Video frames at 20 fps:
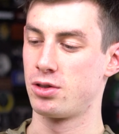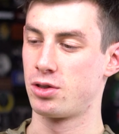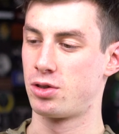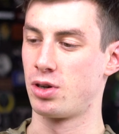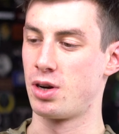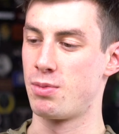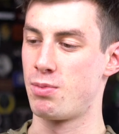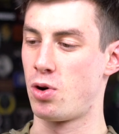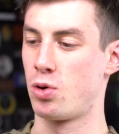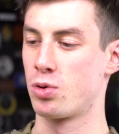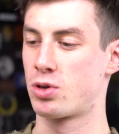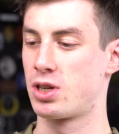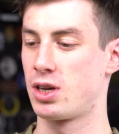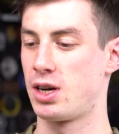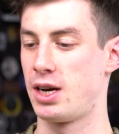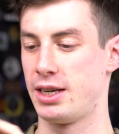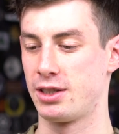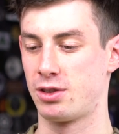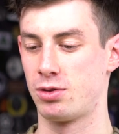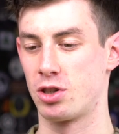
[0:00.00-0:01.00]
to the
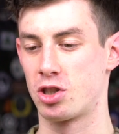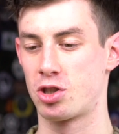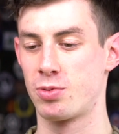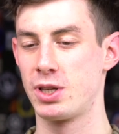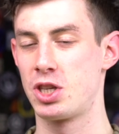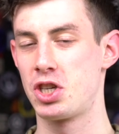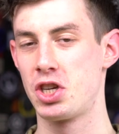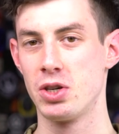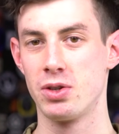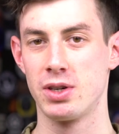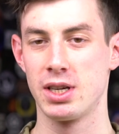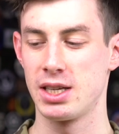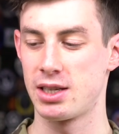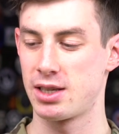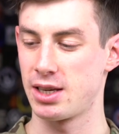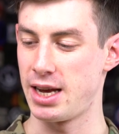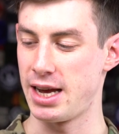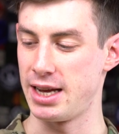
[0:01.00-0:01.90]
motor and to the switch unit,